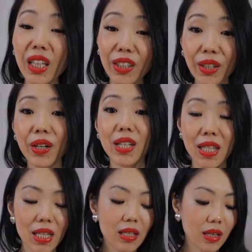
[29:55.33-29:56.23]
the current
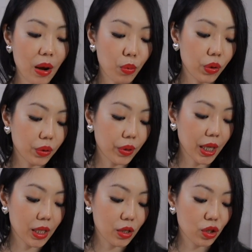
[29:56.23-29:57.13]
season's emerald
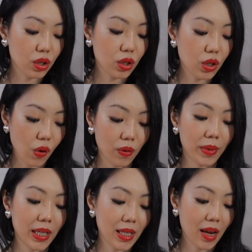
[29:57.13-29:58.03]
green is just so
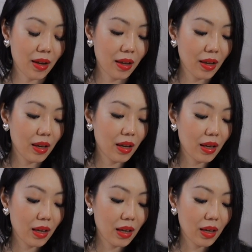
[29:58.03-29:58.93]
amazing.
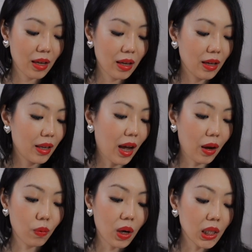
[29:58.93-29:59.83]

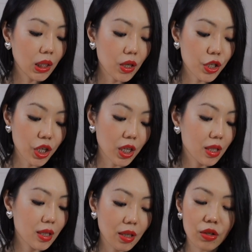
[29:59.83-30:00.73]
Yeah, wallet on
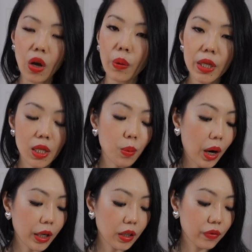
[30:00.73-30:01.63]
chains, there's always a
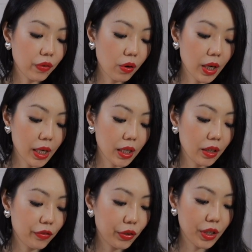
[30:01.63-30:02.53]
market for it.
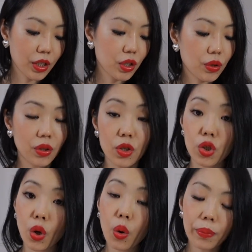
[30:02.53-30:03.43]
If you're into the
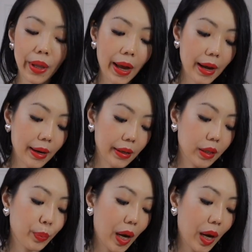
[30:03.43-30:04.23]
so black